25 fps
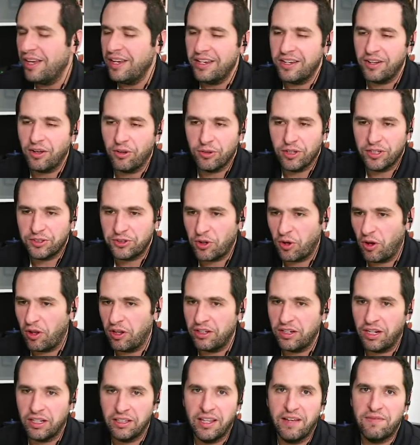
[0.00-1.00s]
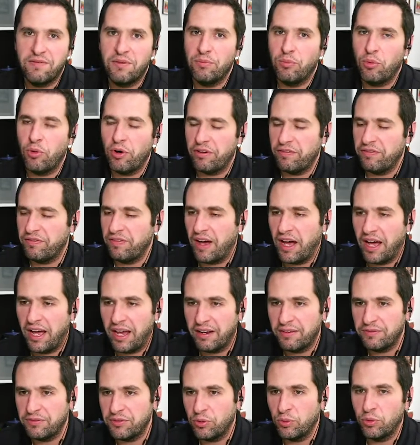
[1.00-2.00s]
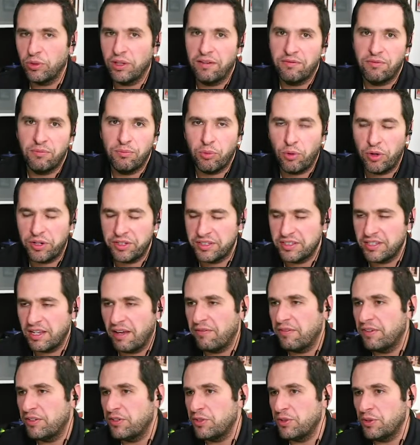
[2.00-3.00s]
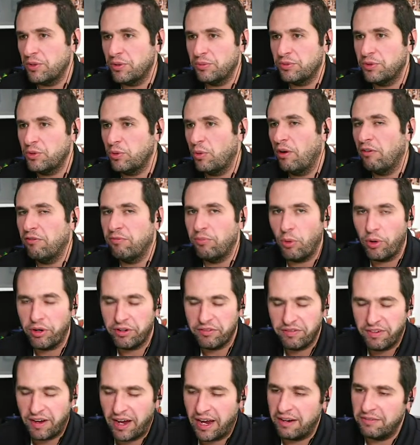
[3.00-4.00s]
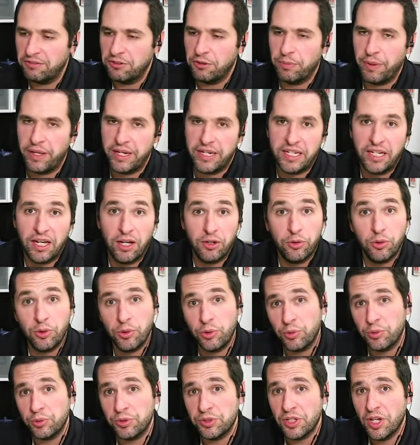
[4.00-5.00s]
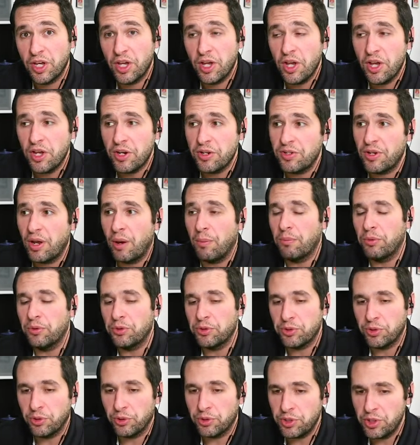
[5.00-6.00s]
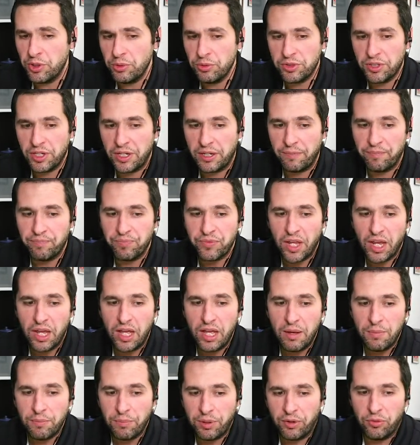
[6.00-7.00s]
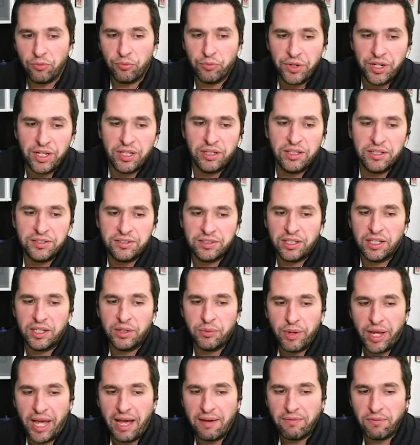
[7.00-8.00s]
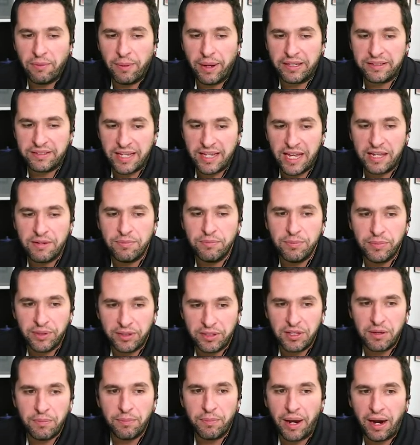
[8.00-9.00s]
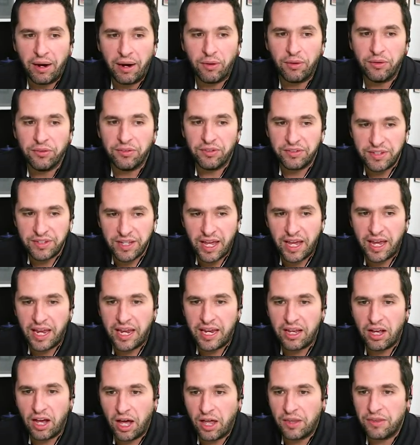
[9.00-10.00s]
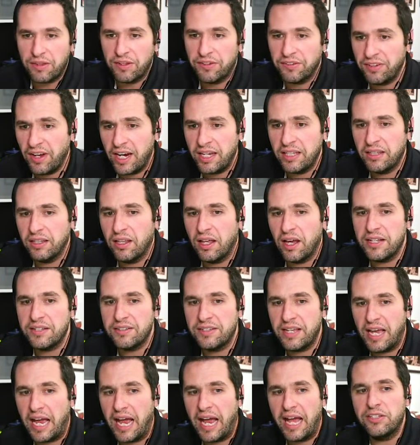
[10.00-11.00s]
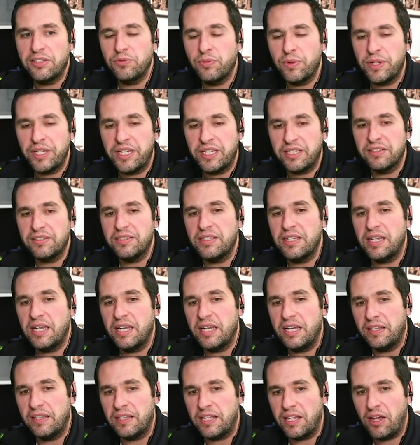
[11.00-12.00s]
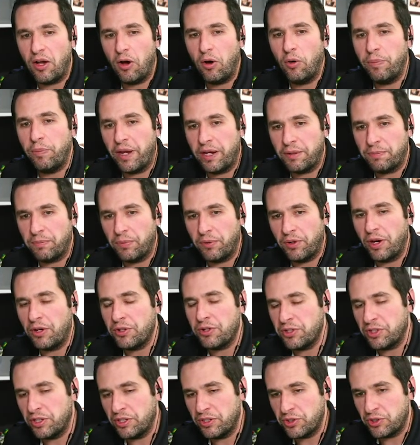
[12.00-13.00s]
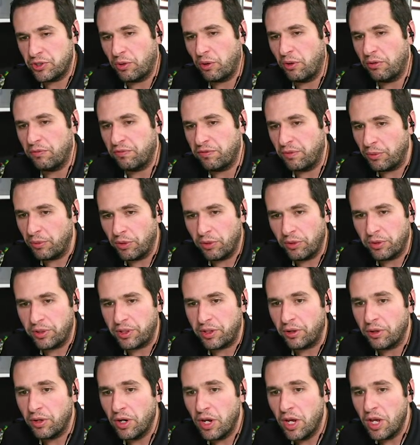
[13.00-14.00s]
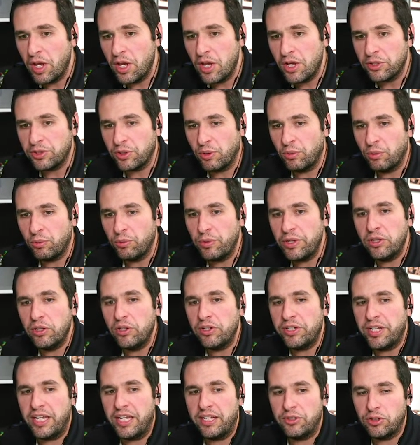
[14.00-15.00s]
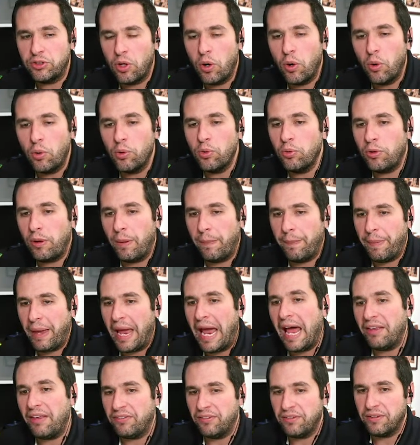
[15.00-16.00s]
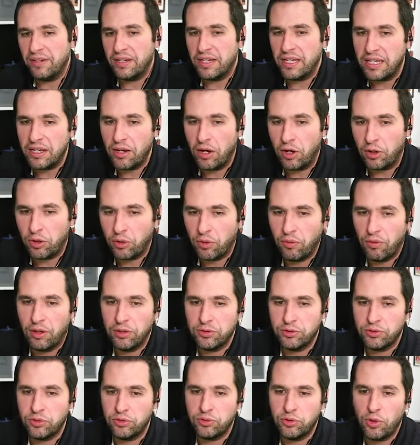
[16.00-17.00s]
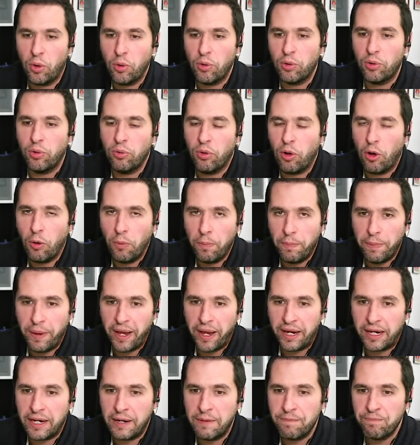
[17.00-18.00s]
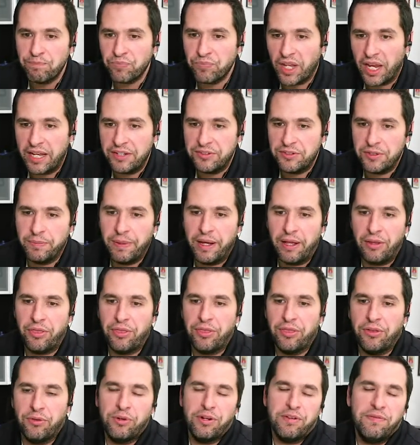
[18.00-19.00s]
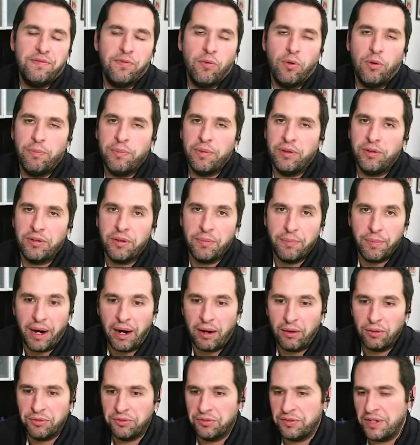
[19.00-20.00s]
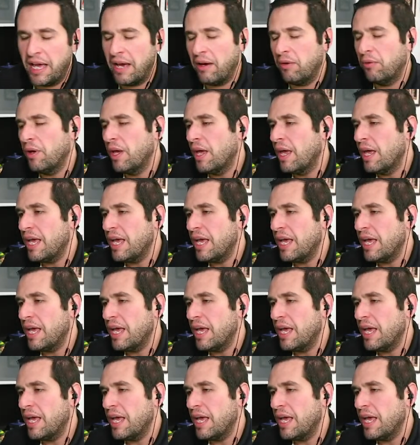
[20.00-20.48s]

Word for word: you know, let's call it 11.5 to 11.7 to 12.5, depending on whose numbers you're using. But realistically, we have about 10 million barrels a day on the sidelines, as we can see in the OPEC production chart from earlier. So when we look at total capacity across total OPEC, it's about 34 million barrels. Now,